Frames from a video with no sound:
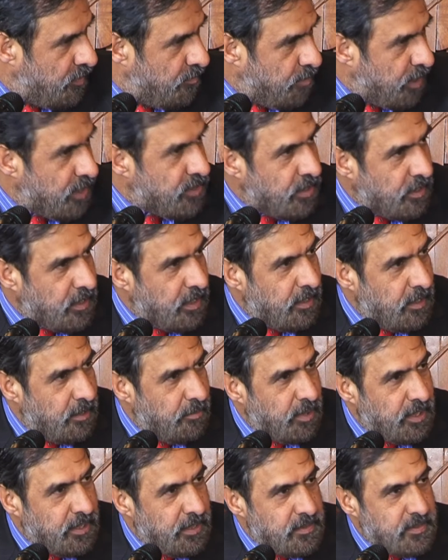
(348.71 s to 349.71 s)
particularly
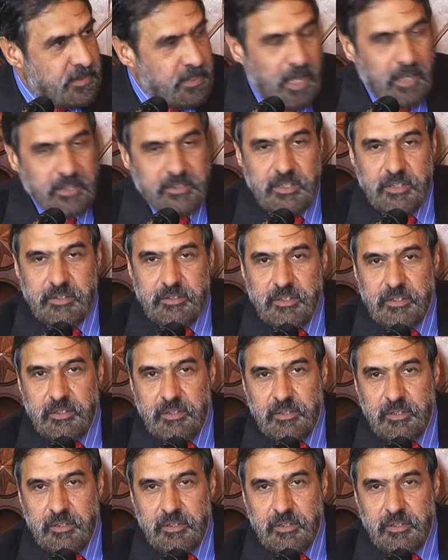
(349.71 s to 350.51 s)
when he started